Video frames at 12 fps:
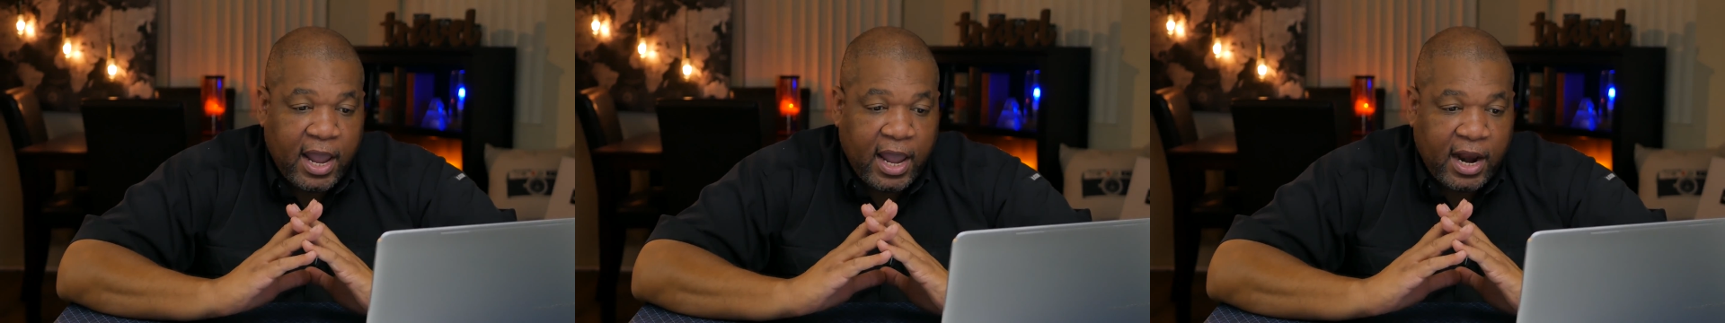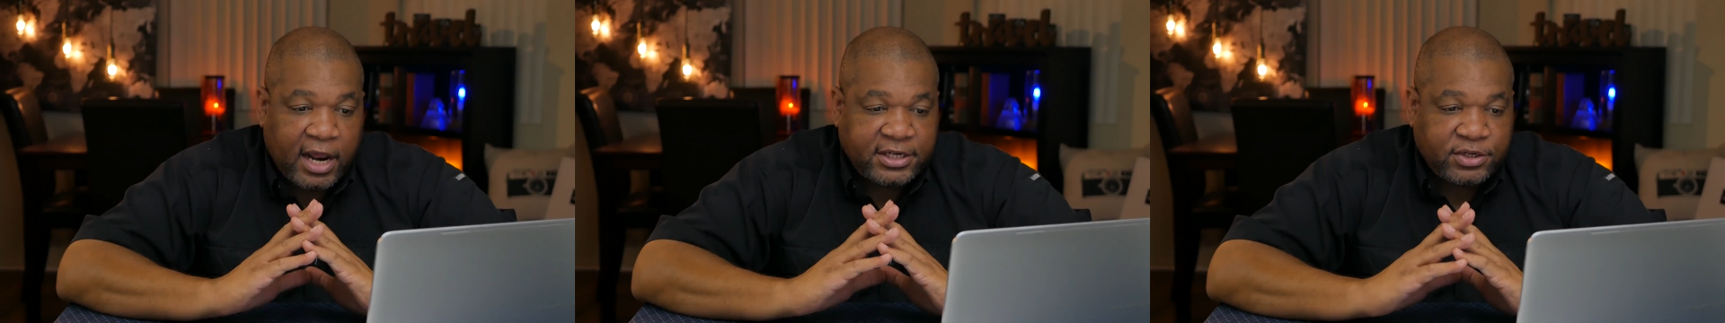
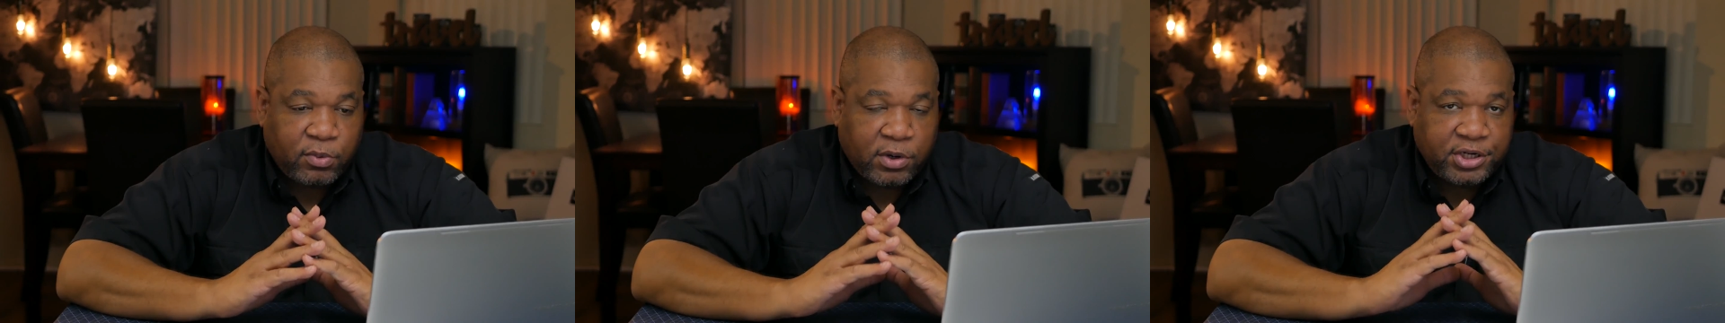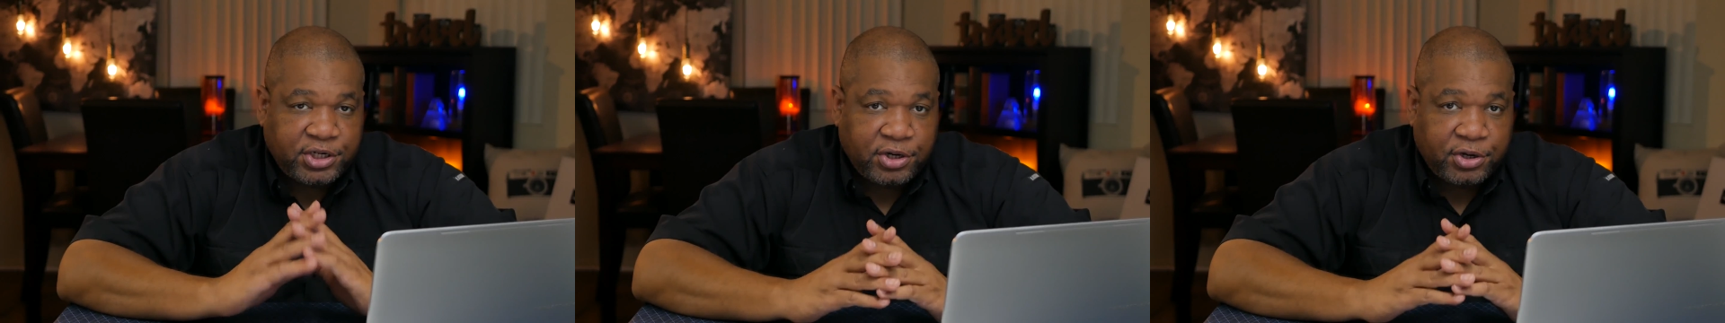and I just
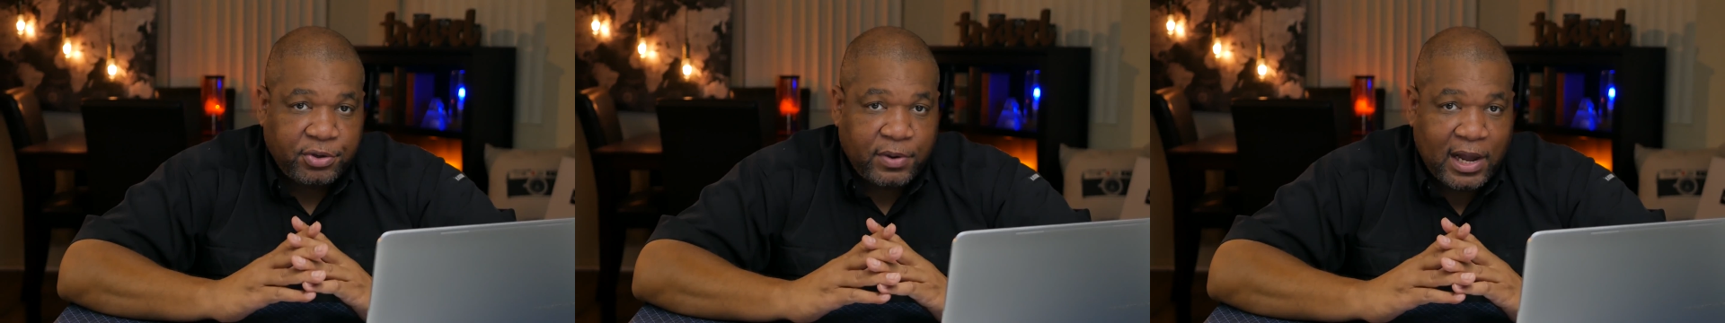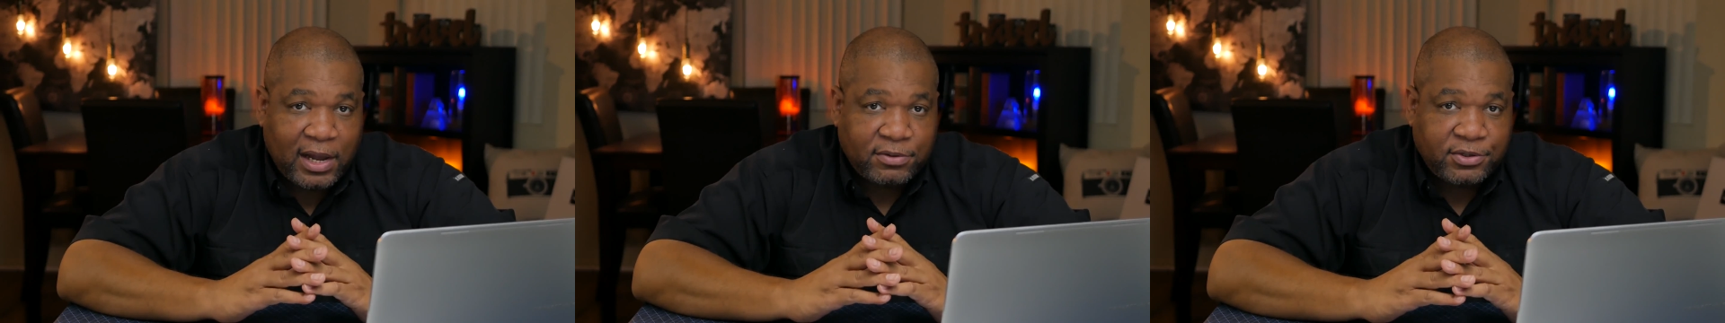want to show
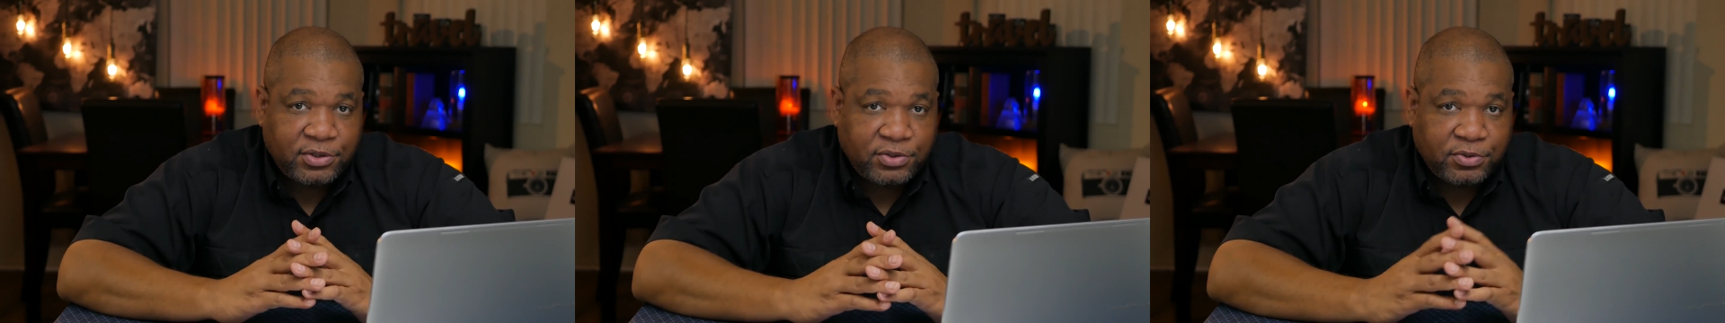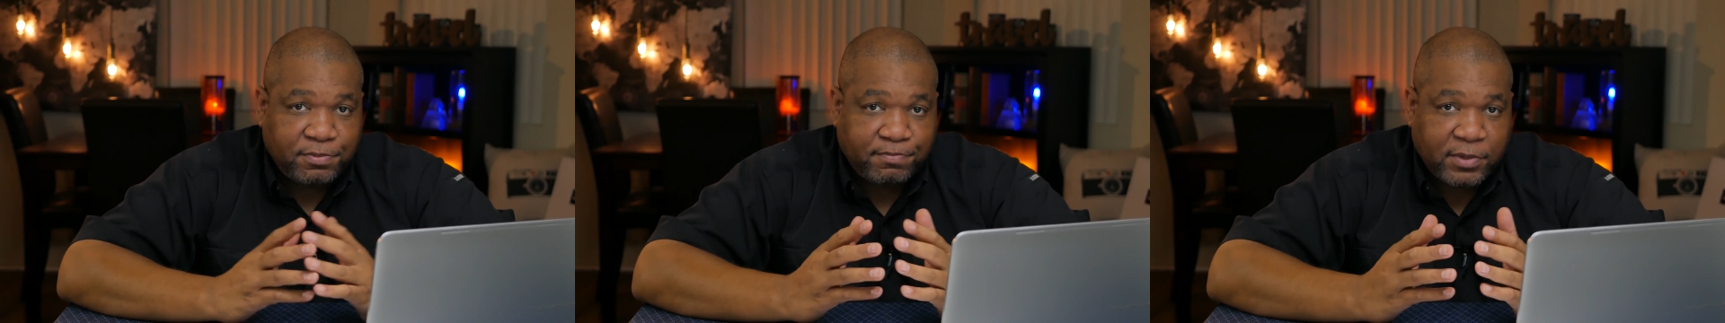you how
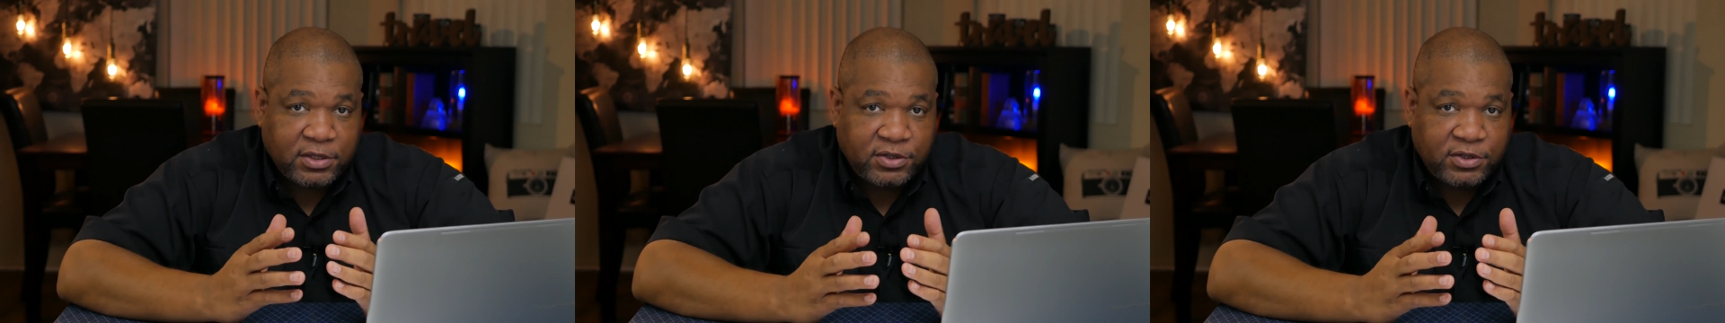to